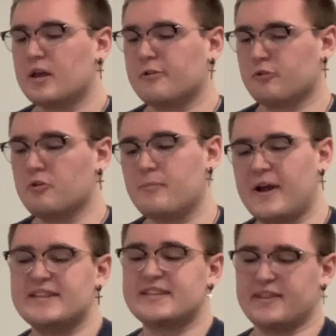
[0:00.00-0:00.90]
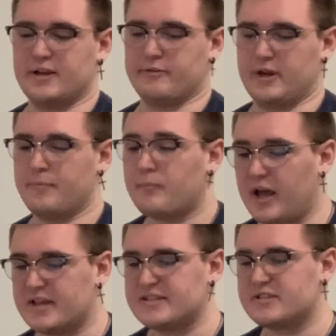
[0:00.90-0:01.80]
Growth mindset theory
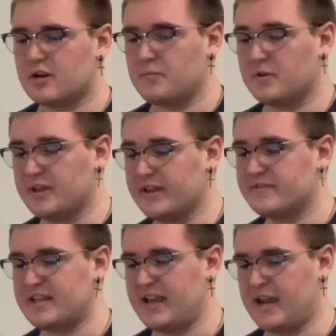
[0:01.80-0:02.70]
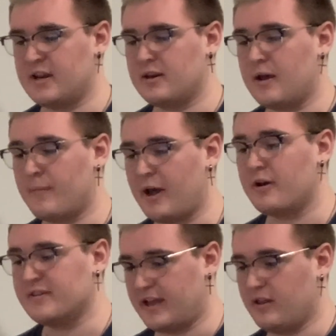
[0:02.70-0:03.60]
posits our beliefs and about
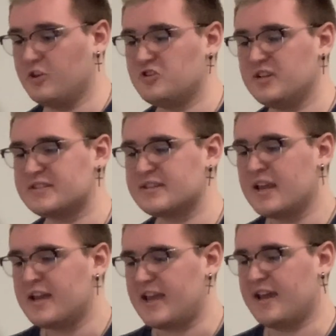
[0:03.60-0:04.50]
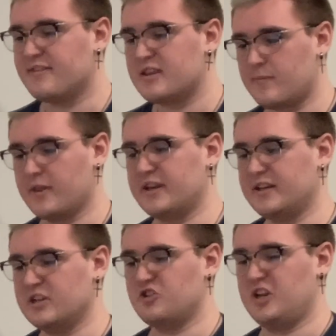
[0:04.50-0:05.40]
intelligence and the ability
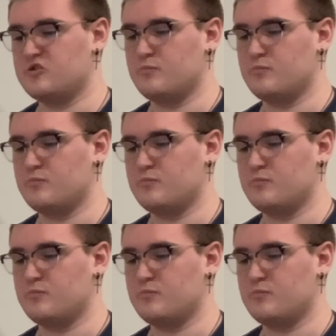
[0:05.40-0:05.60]
to change